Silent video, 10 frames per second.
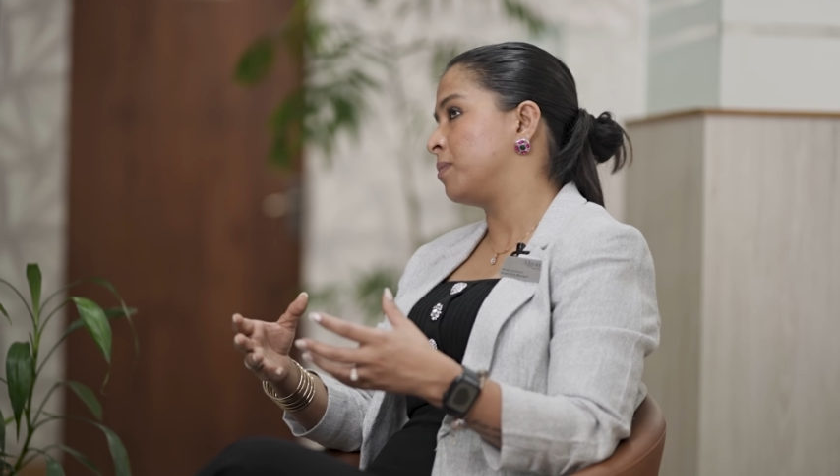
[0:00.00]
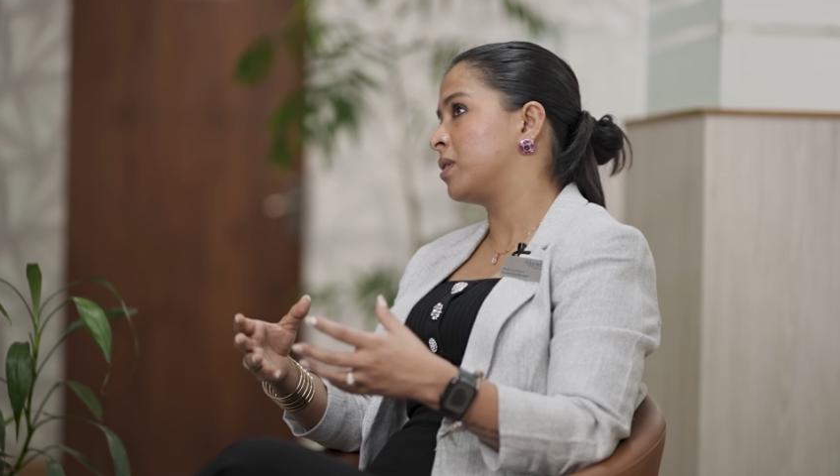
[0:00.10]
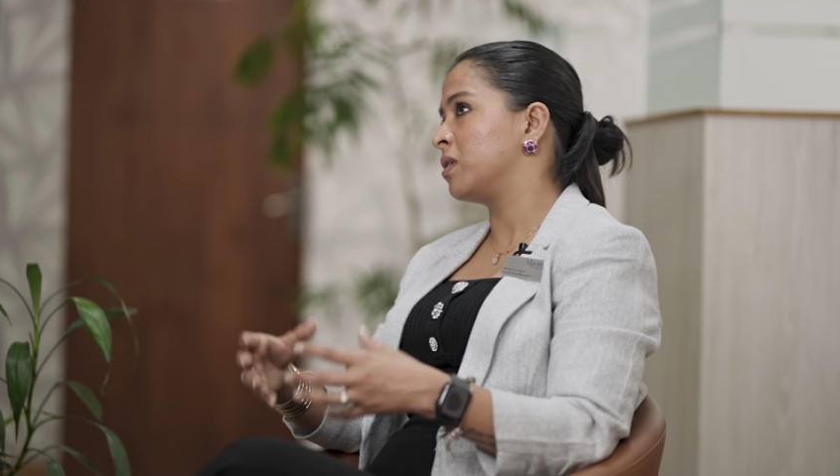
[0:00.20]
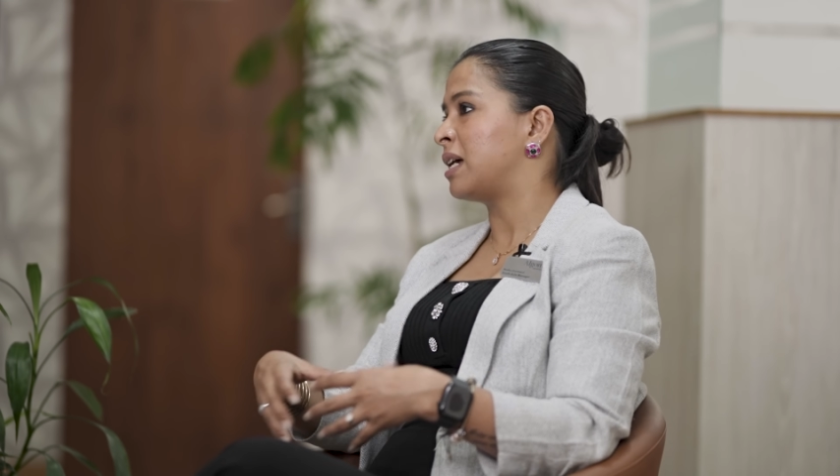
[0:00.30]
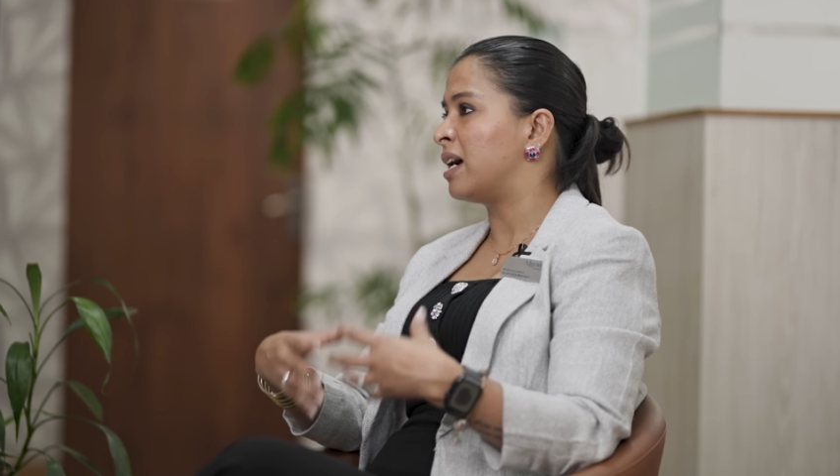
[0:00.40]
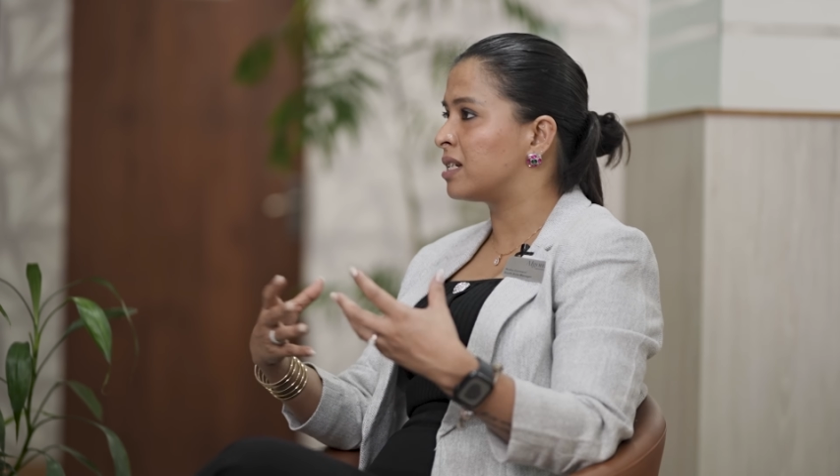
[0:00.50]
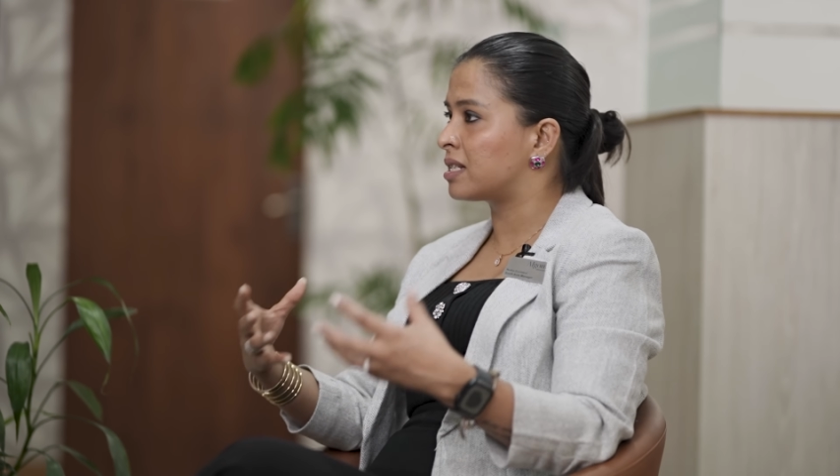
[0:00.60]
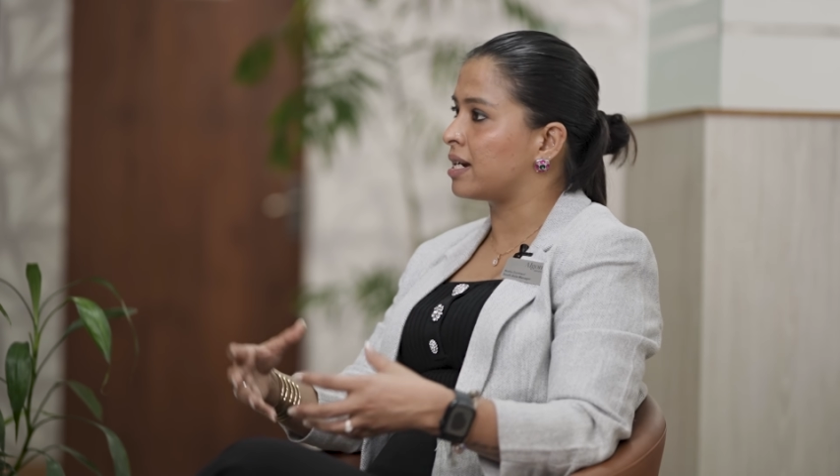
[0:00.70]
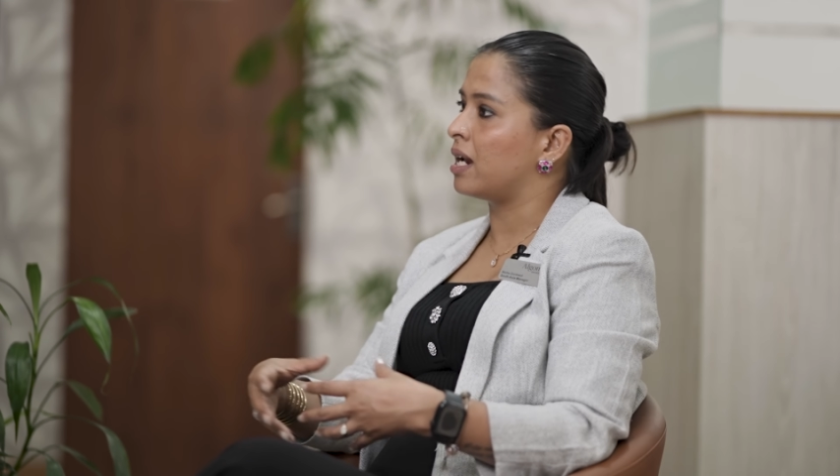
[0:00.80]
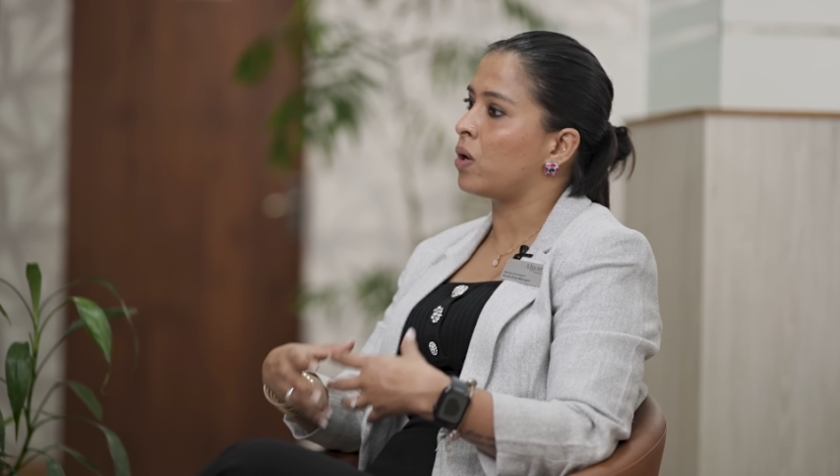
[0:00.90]
Because I
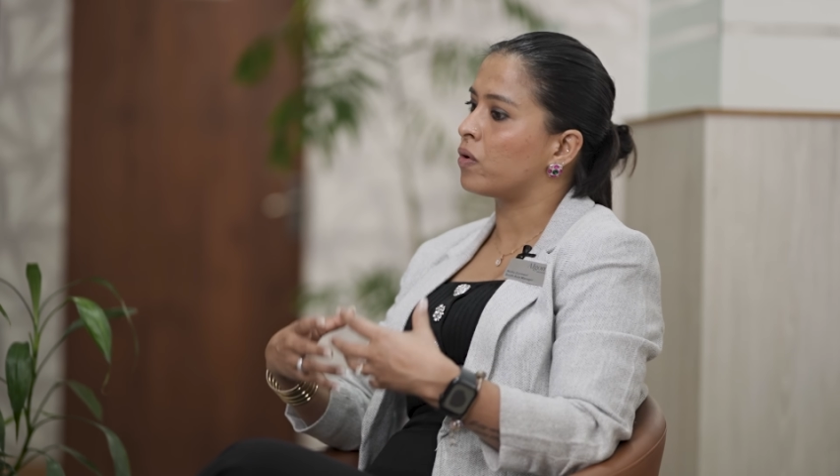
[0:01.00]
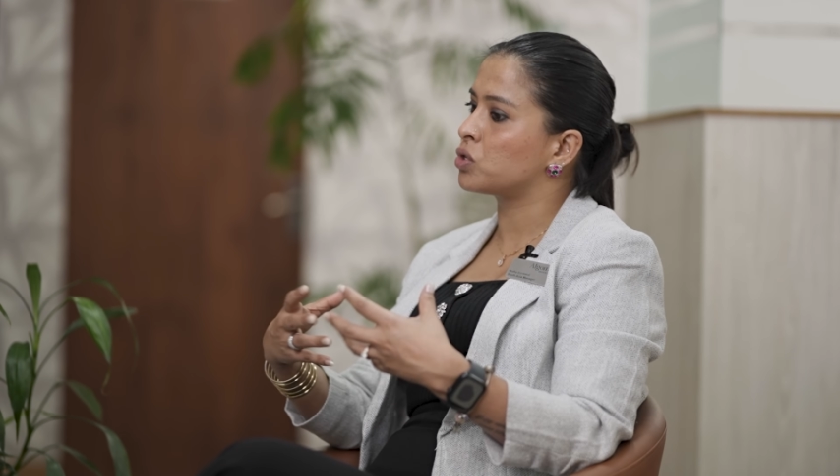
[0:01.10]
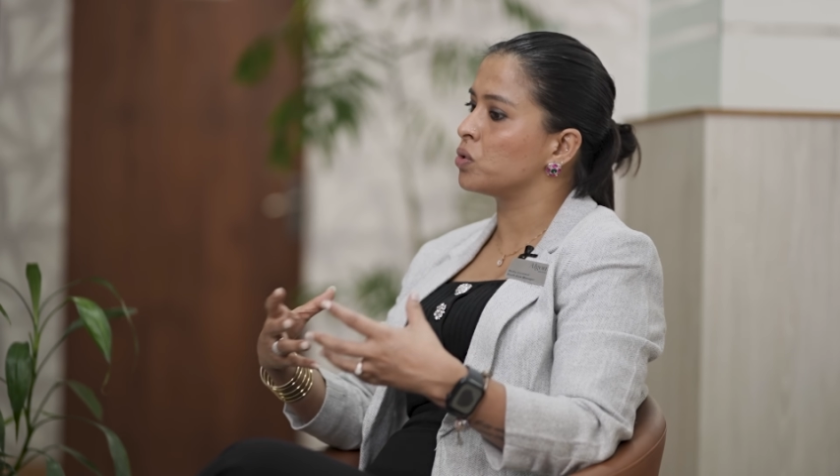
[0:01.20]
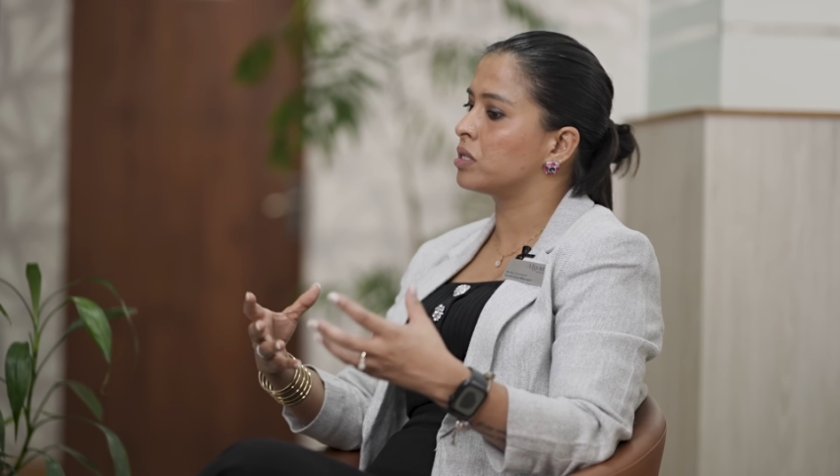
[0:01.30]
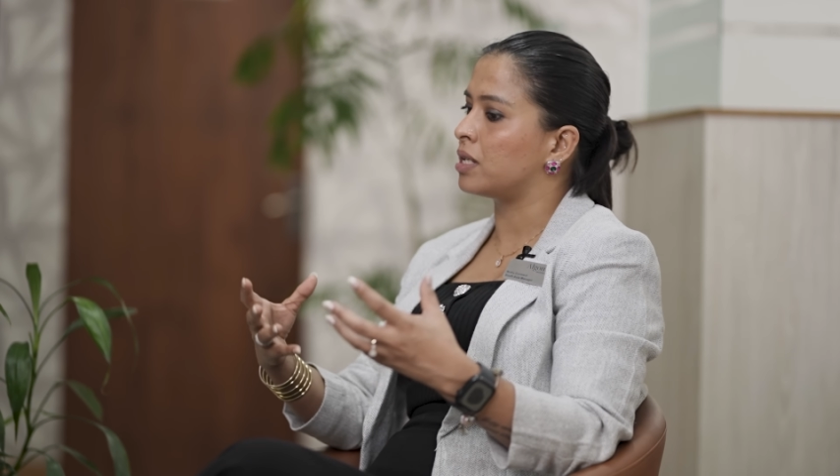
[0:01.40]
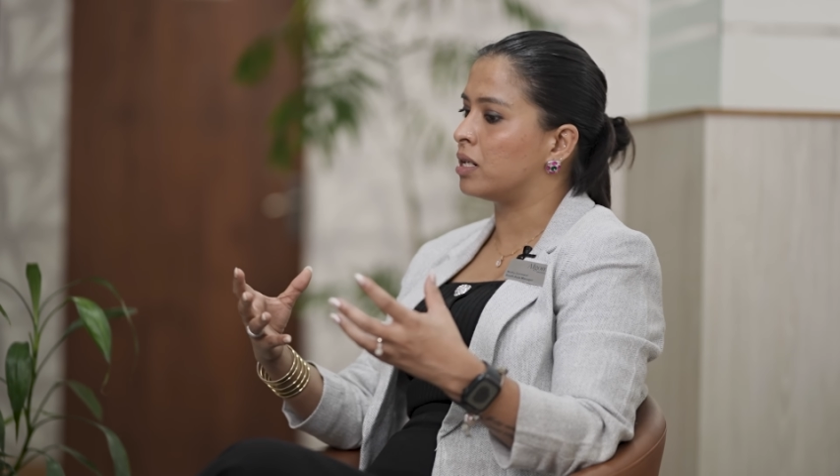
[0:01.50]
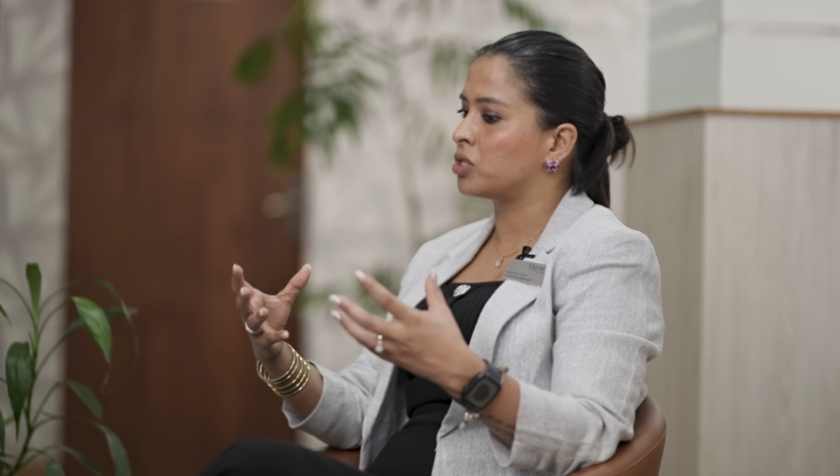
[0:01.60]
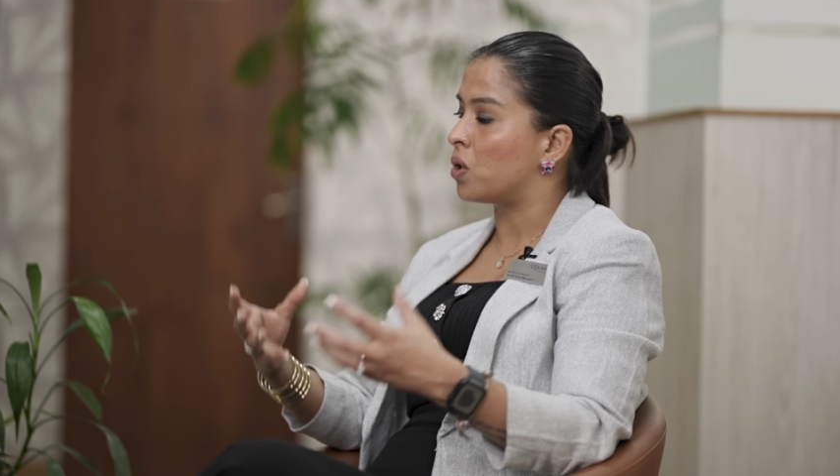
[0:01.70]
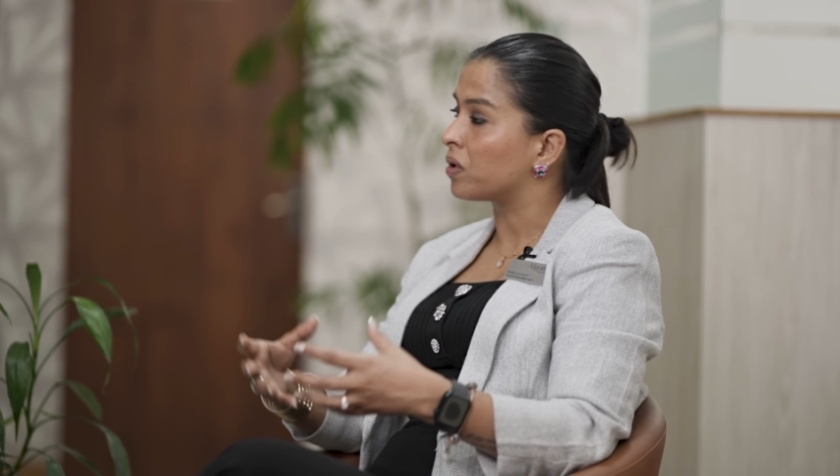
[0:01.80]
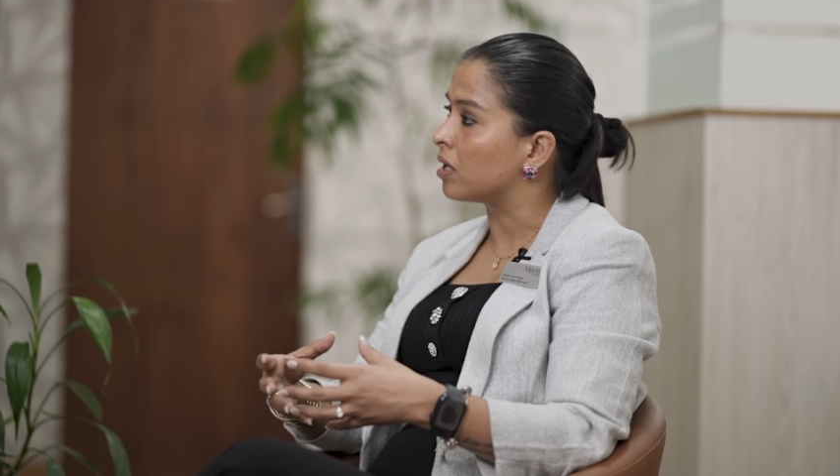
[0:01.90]
understand a lot of students are
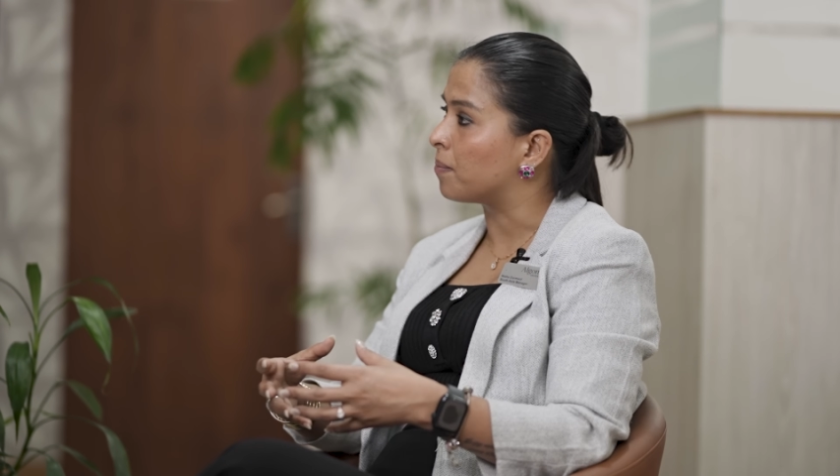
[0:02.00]
talking